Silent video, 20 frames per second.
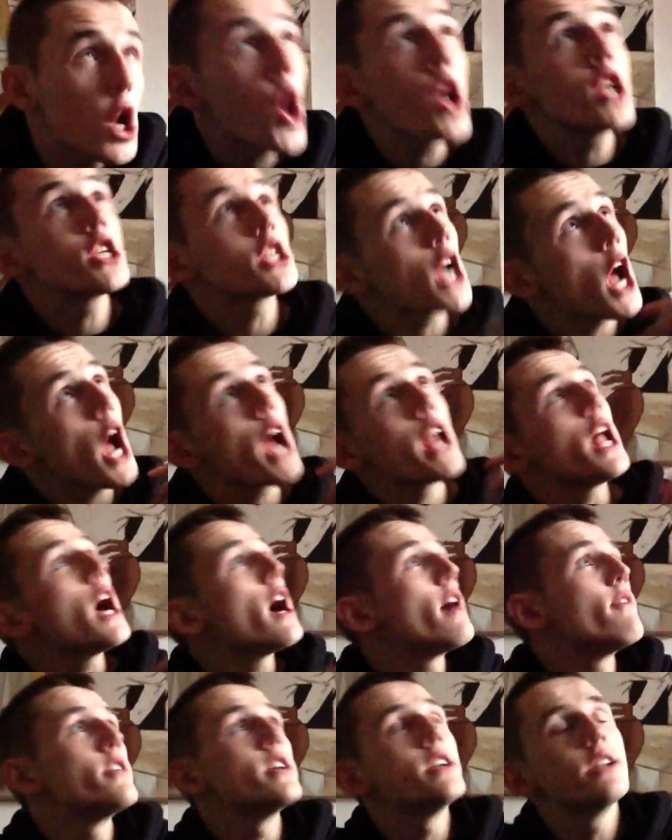going
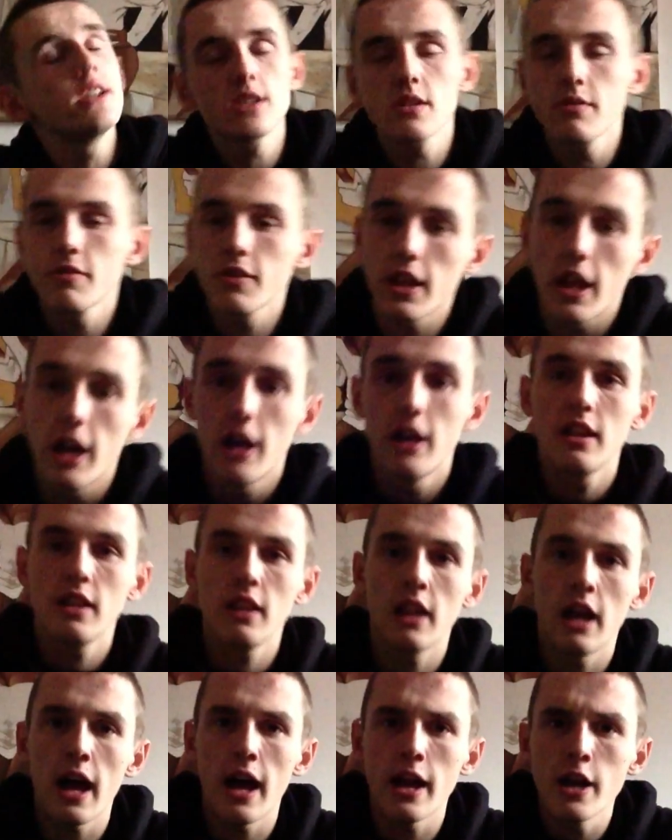skydiving or something
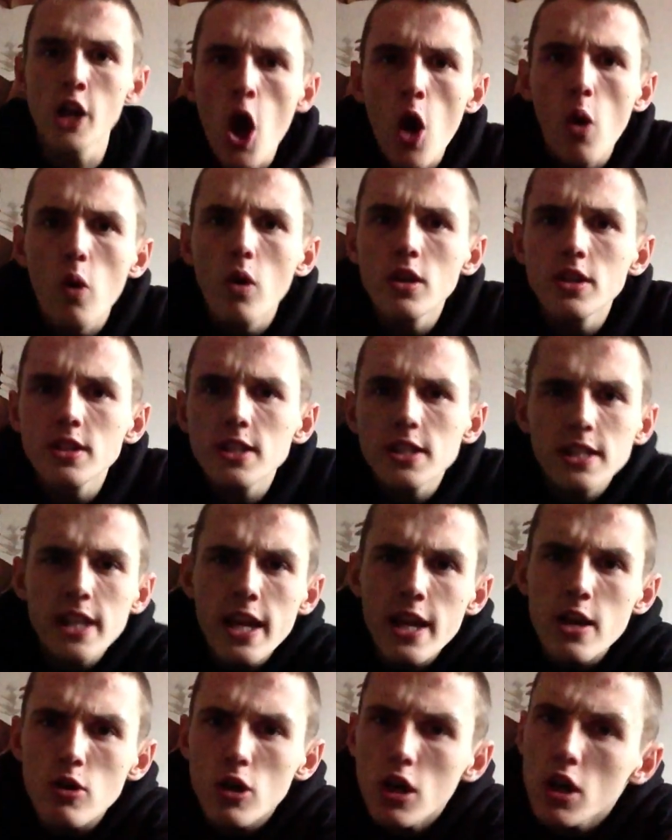like that. No, it's a
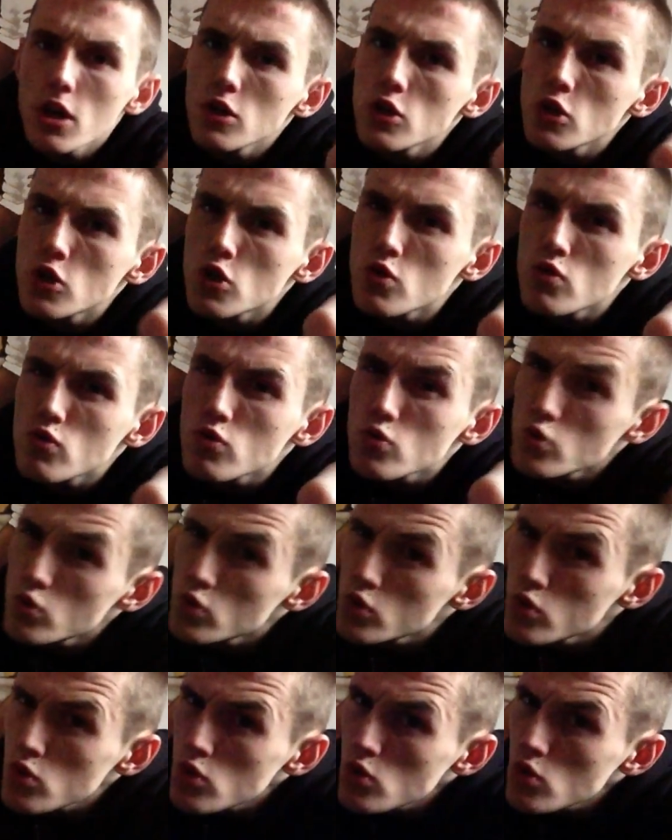secret.
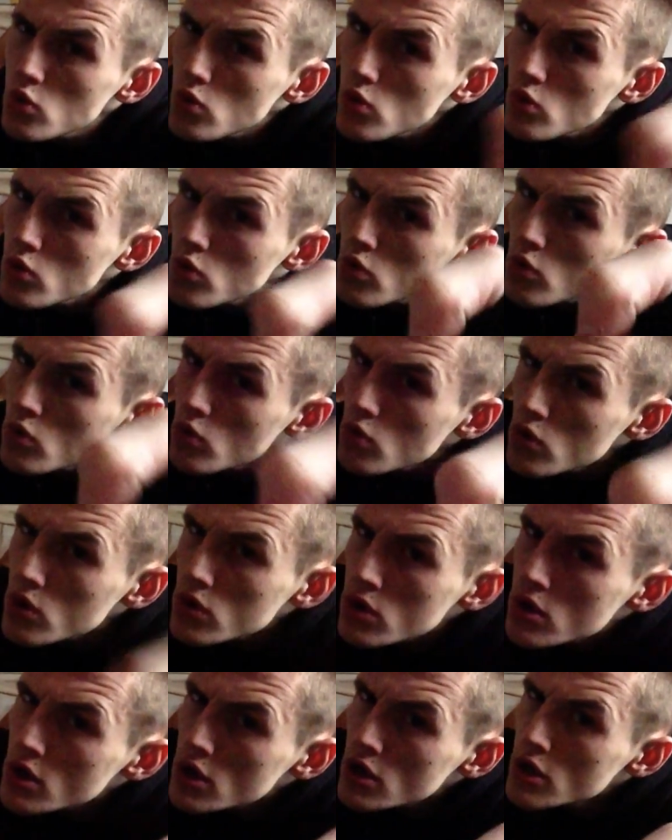Whoa,
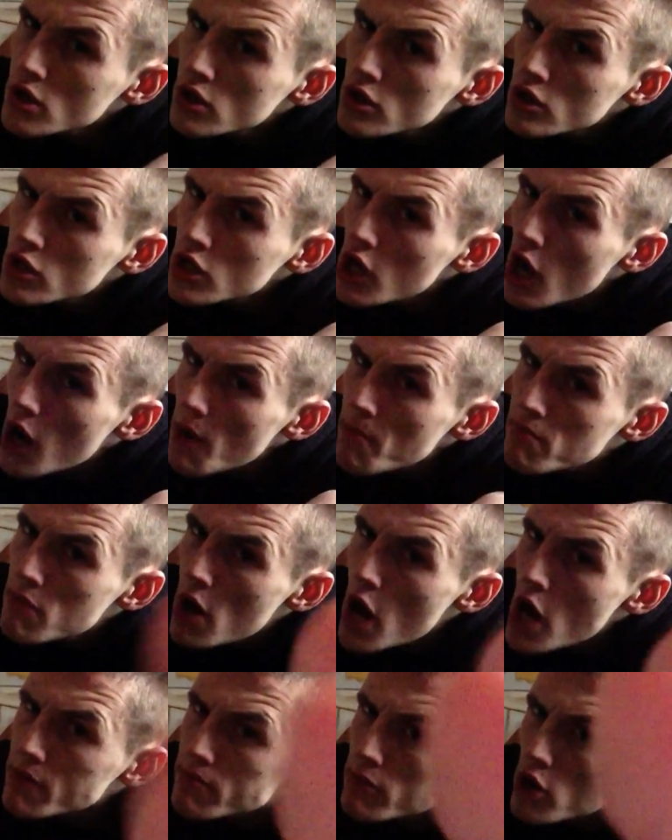I'm
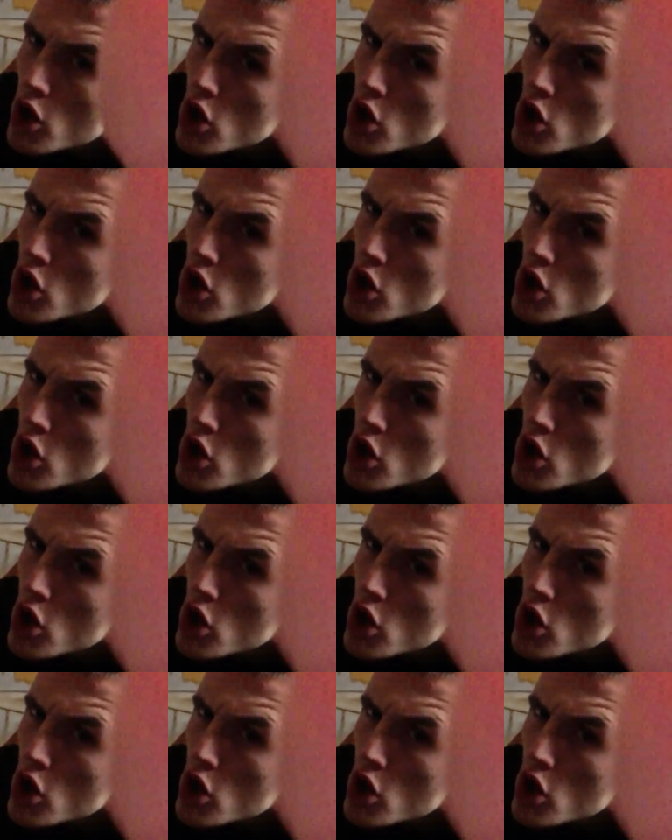mad,